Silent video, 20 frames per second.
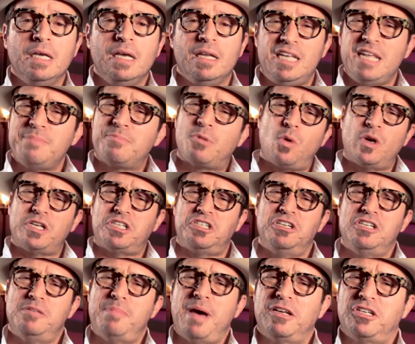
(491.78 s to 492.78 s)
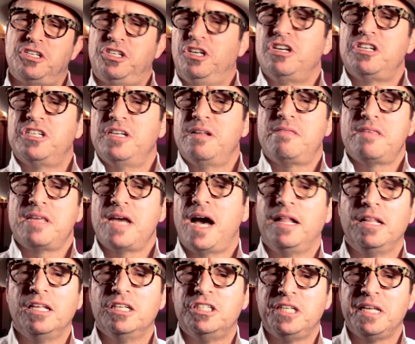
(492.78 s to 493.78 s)
deep questions about church and
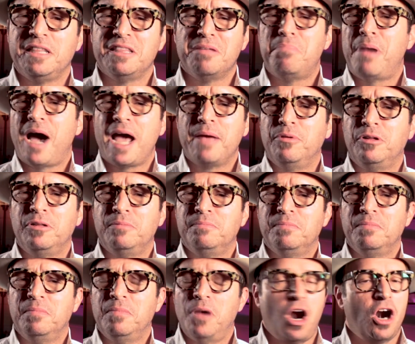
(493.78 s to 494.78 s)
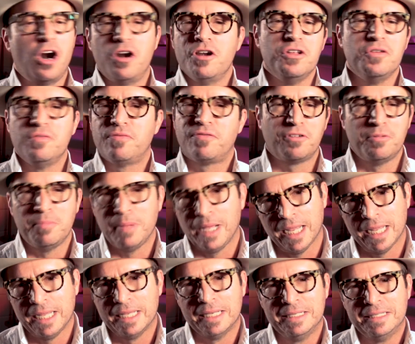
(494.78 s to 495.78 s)
theology and the Bible aren't new for
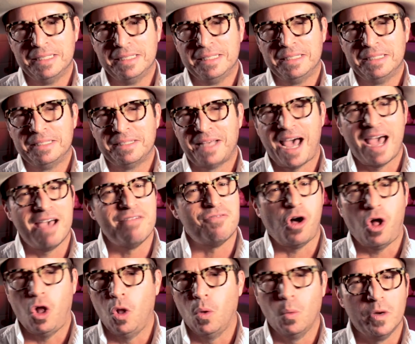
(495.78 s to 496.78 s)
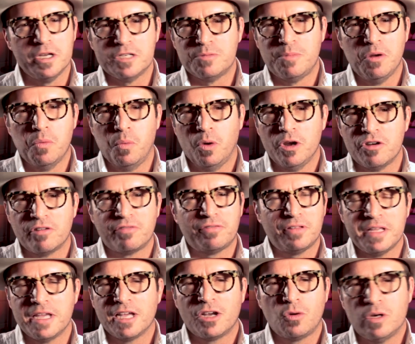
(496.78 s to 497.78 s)
me. I've always been
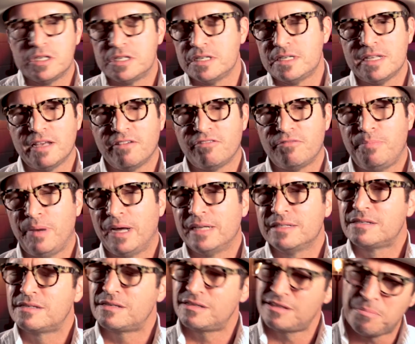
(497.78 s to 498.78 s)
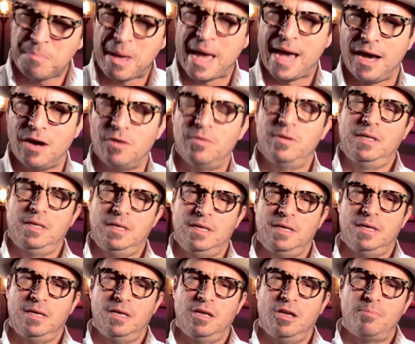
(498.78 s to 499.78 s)
wonderfully inquisitive, but somehow
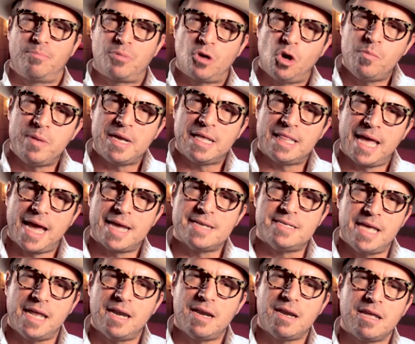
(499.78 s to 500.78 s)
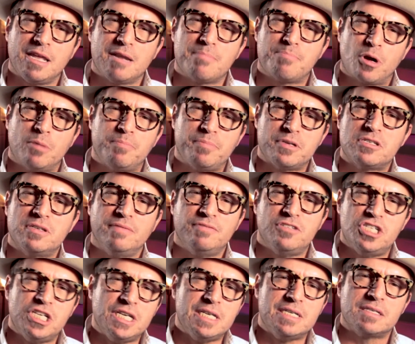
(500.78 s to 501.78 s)
probing the identity and purpose of
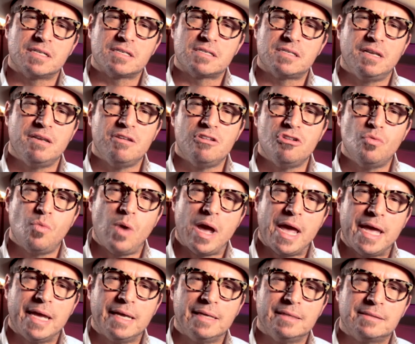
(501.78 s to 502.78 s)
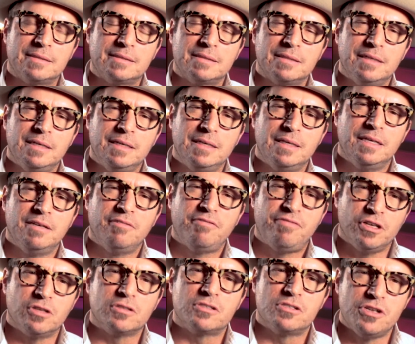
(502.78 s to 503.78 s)
Jesus in new ways
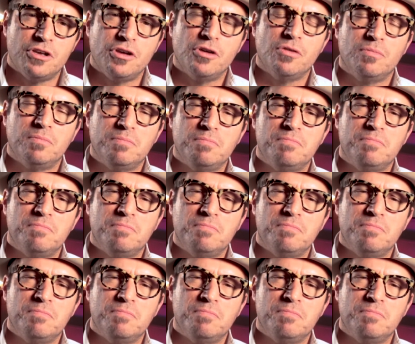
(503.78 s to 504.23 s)
feels new.